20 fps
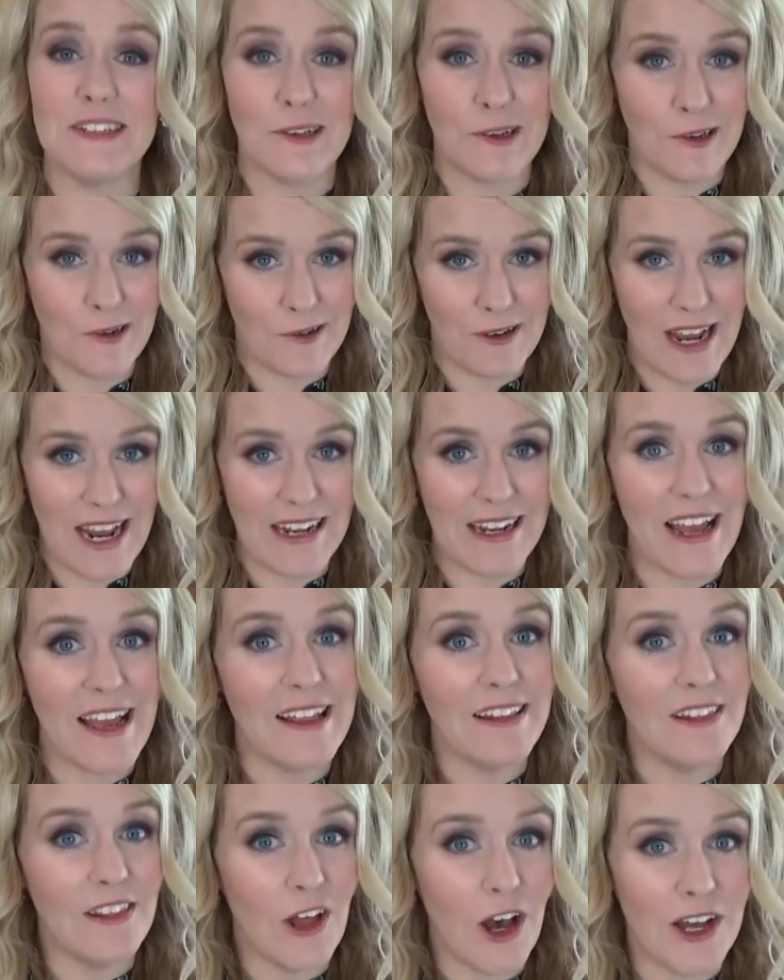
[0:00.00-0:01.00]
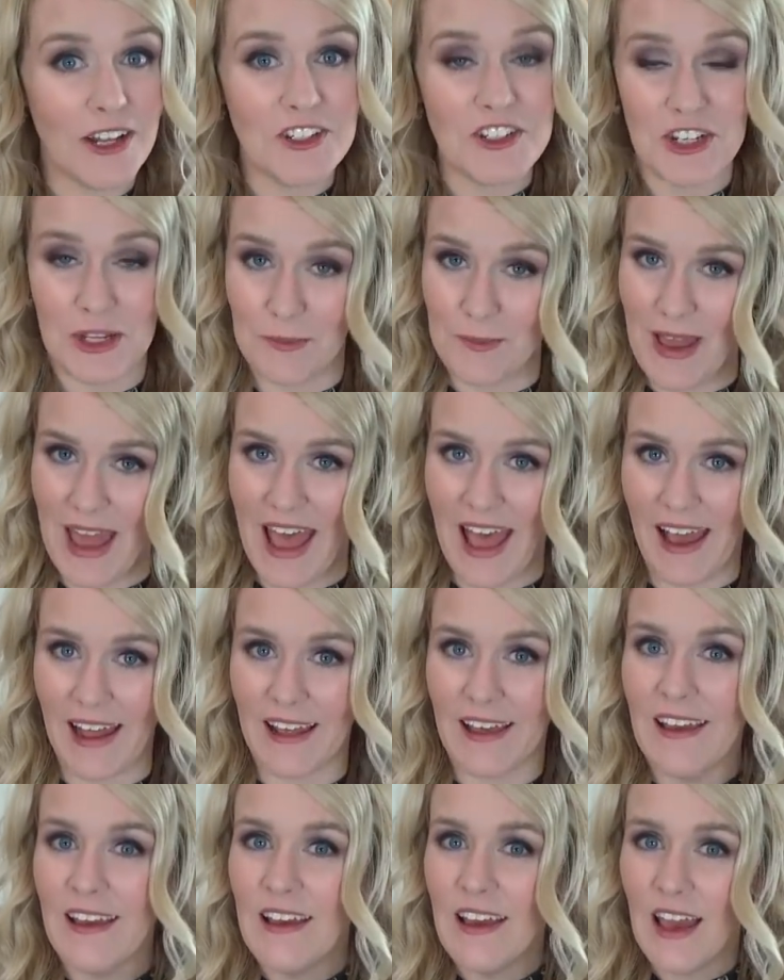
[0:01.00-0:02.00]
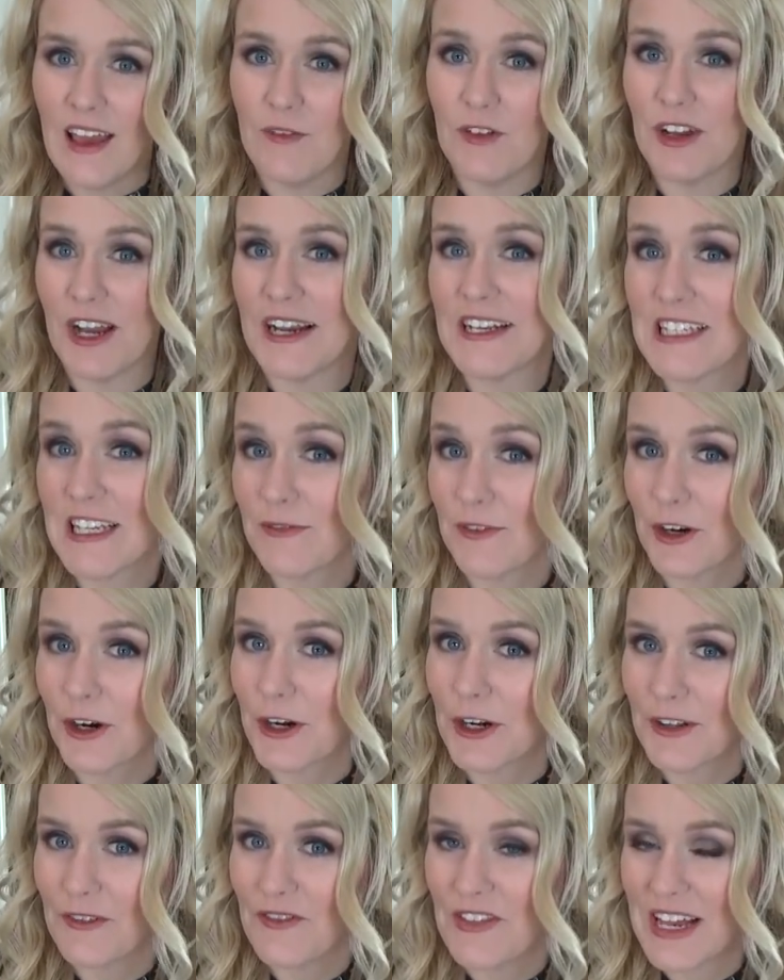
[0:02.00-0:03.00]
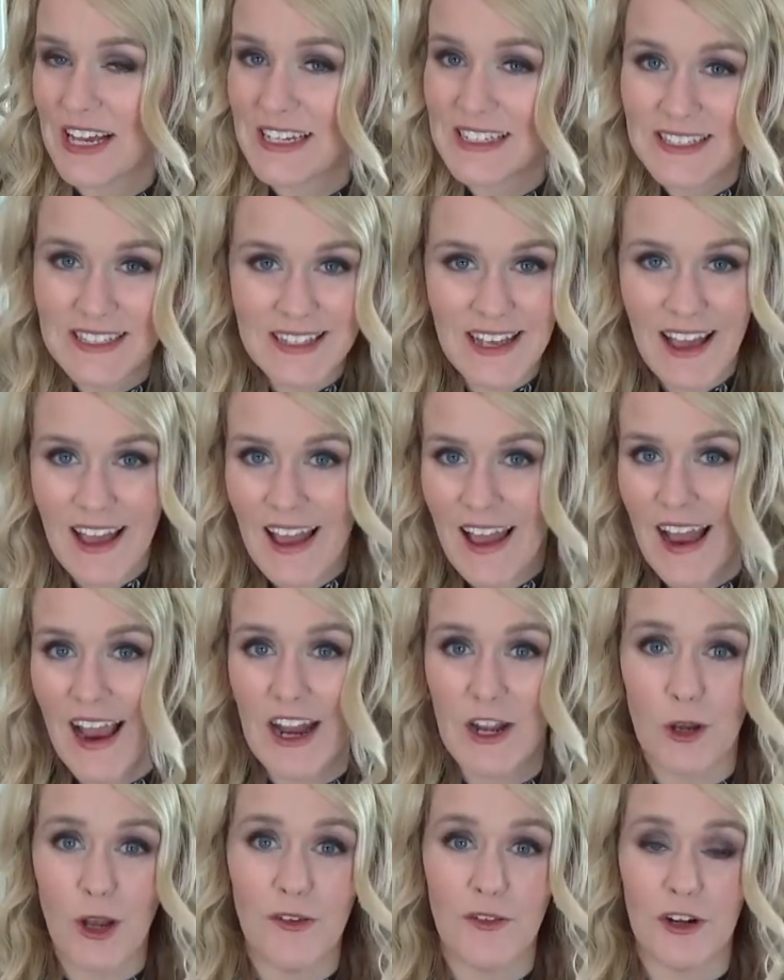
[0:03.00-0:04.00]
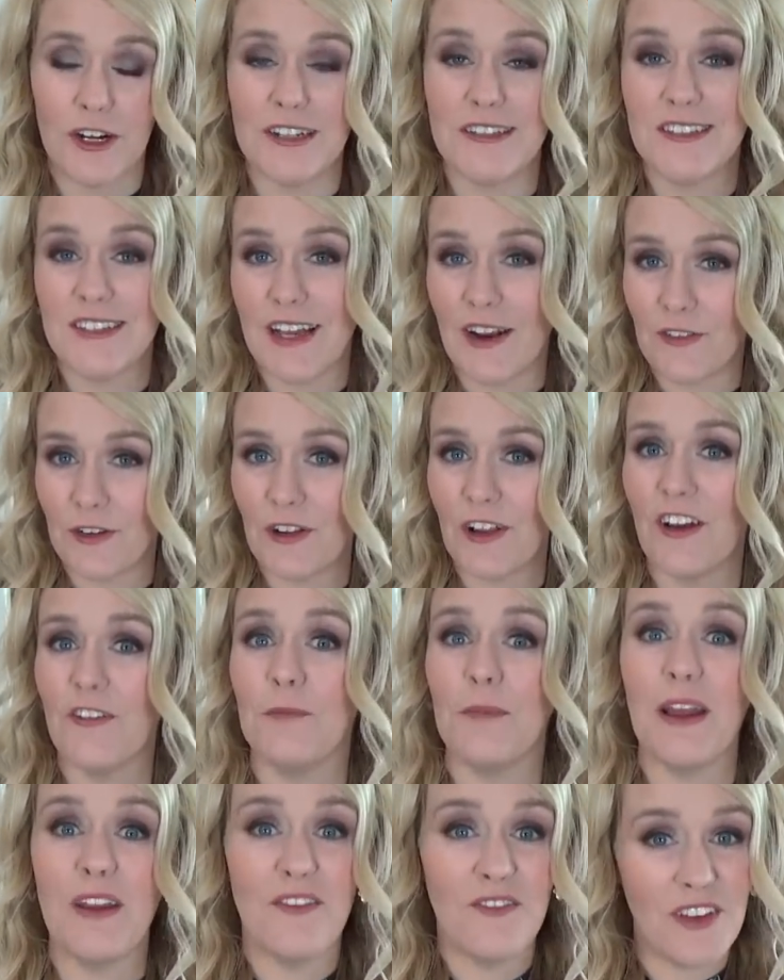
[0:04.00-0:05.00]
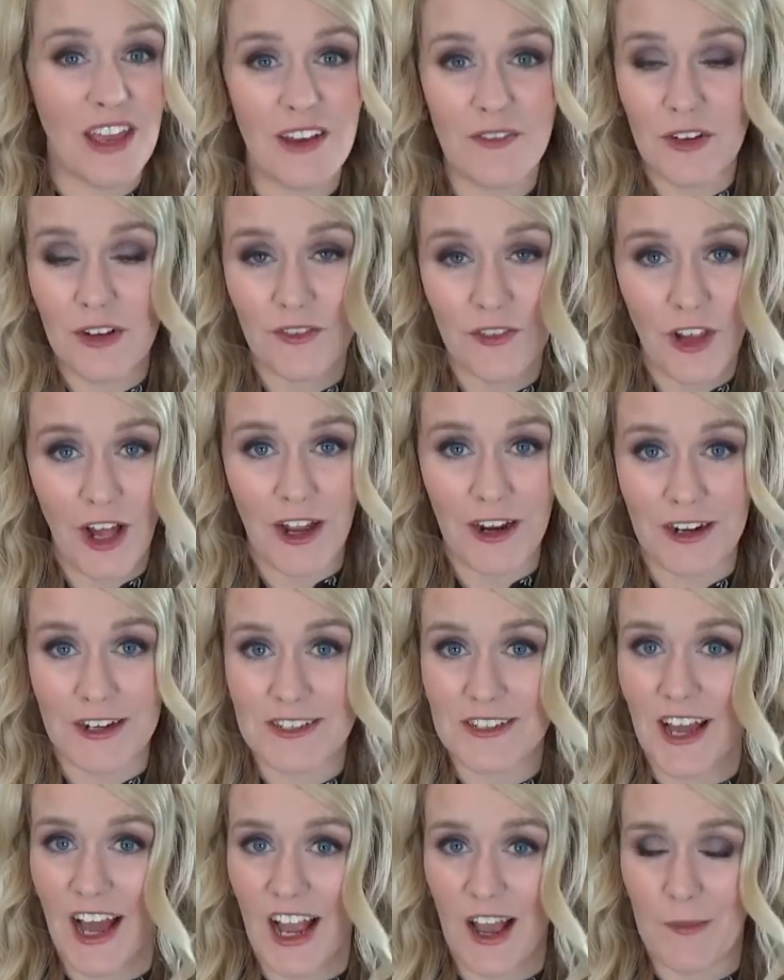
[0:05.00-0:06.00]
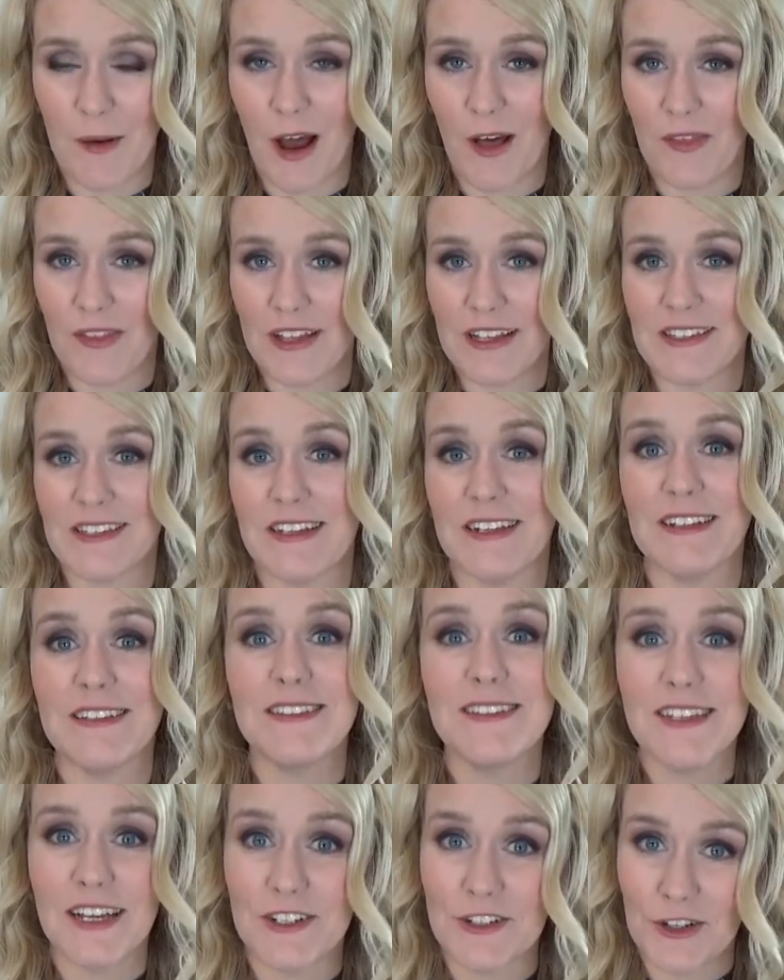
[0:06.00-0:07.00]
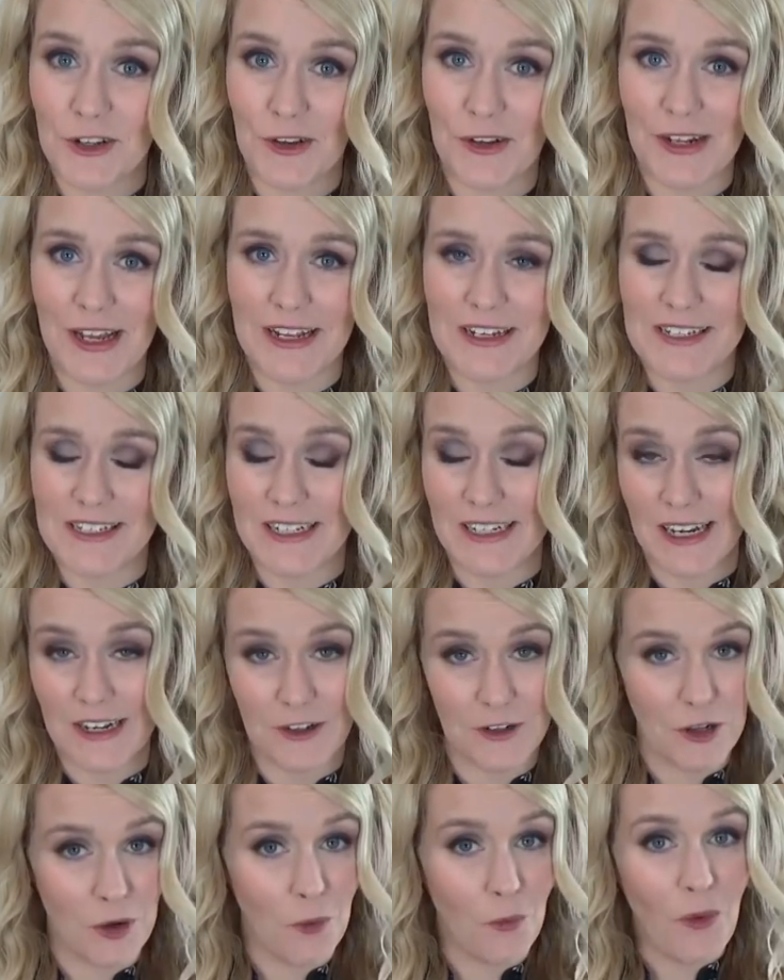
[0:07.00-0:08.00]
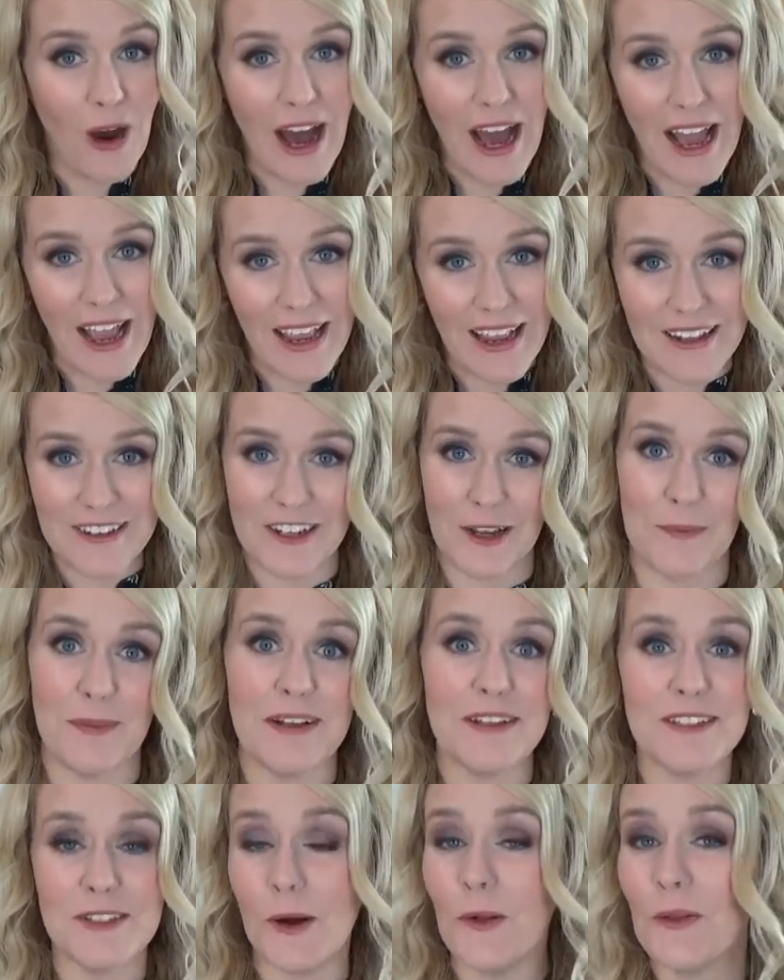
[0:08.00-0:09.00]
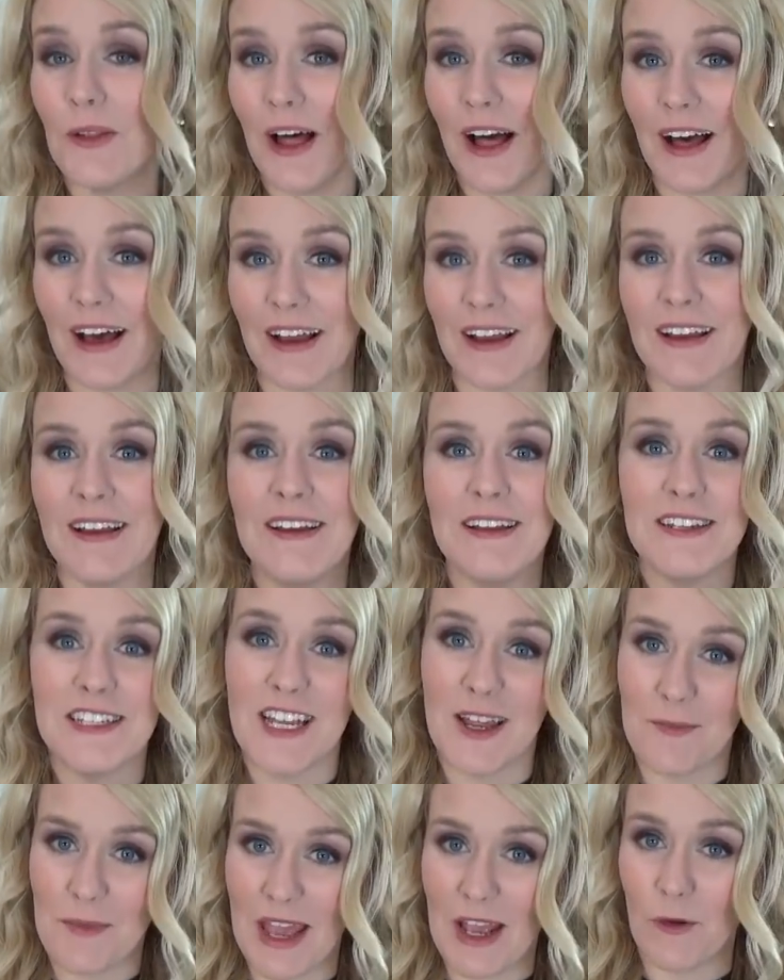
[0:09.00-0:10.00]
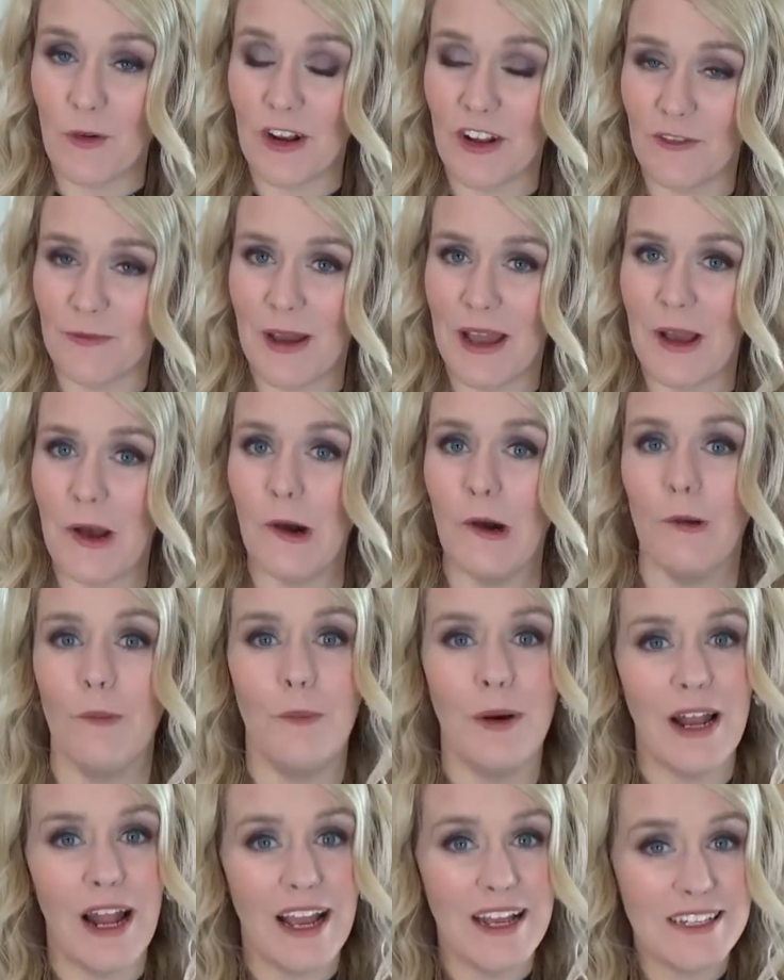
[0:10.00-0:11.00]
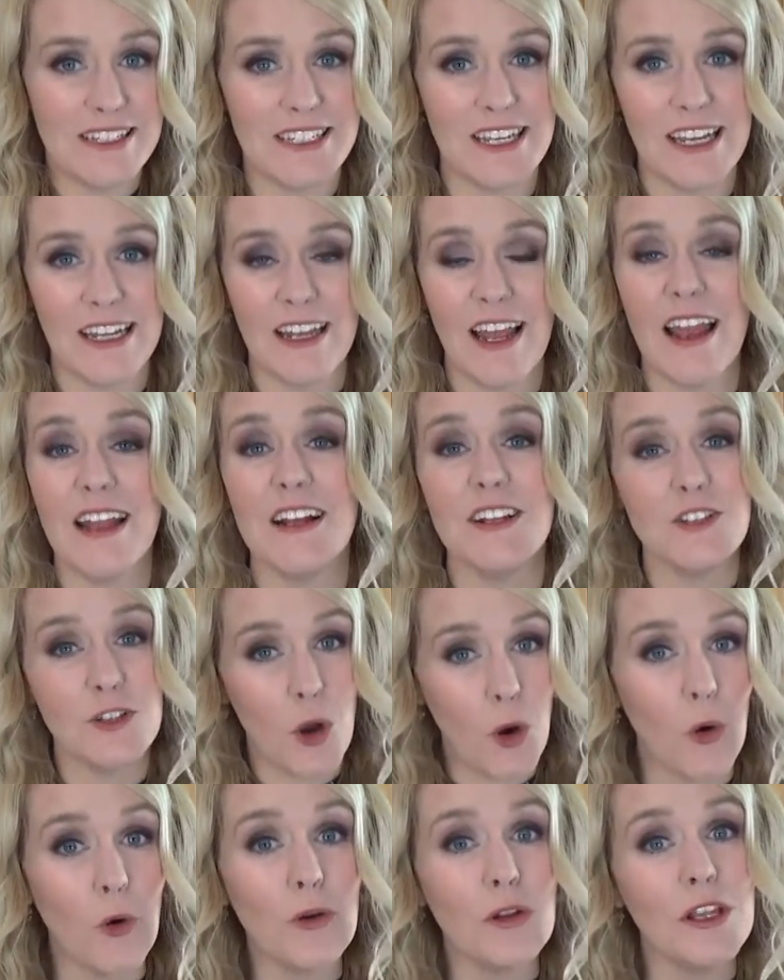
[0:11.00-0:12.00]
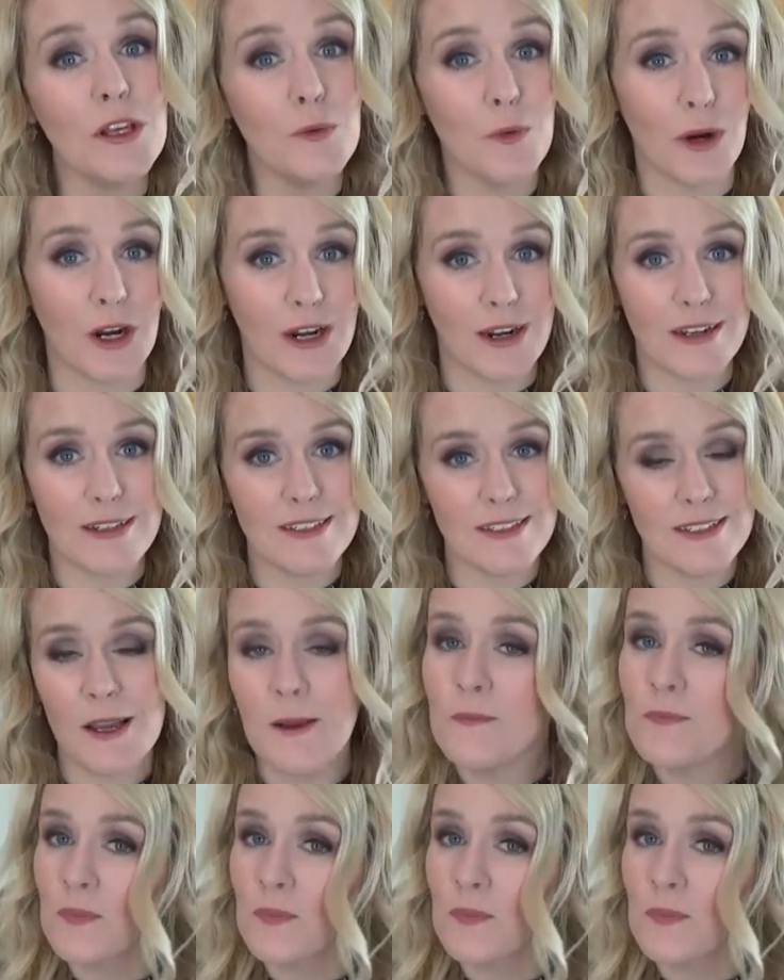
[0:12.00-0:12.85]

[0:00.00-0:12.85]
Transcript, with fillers: to create a launching pad. Have you guys ever heard of this? I know I've heard several of my favorite vloggers talk about this and it's such a good idea. I don't know why it took me so long to make one of my own, but I did and it totally works.